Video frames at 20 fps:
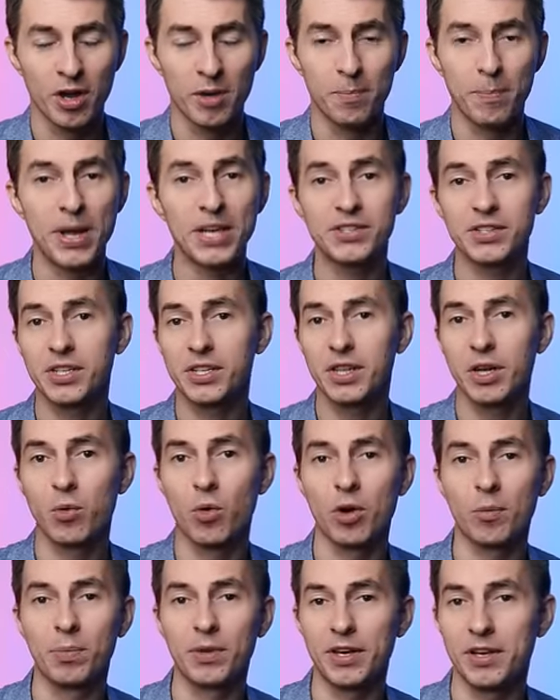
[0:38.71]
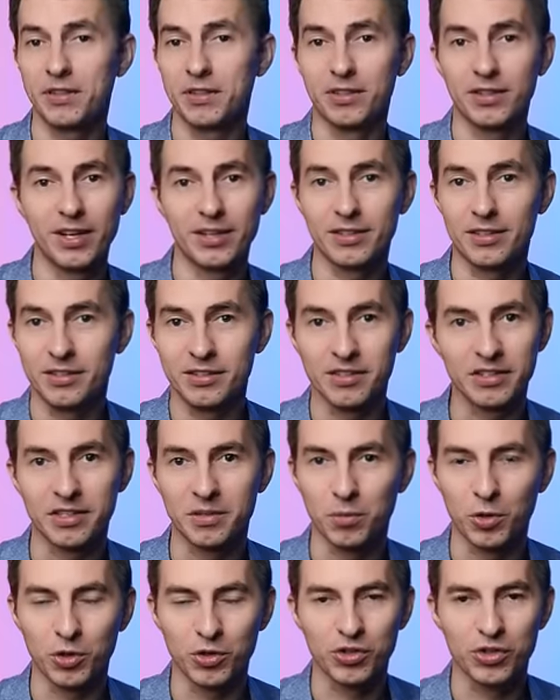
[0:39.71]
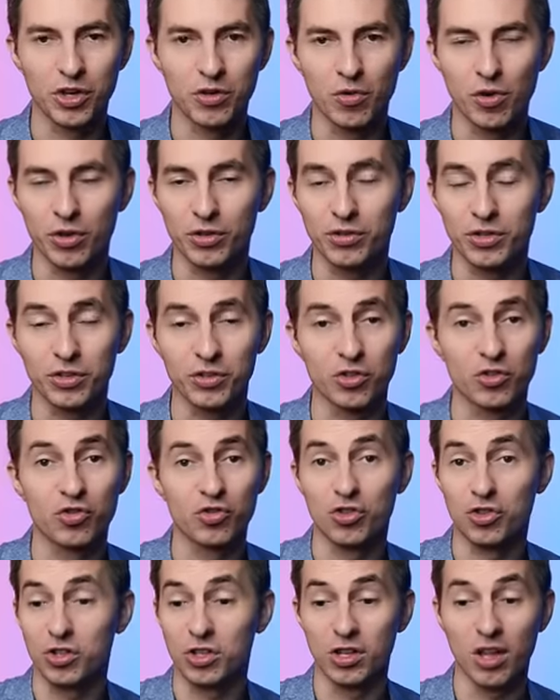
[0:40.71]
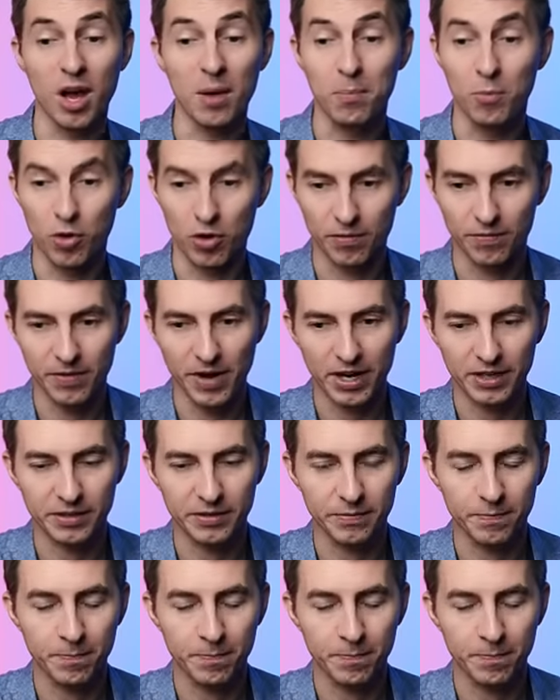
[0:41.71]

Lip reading: Basically we're playing the London system on steroids because it's just a lot more effective.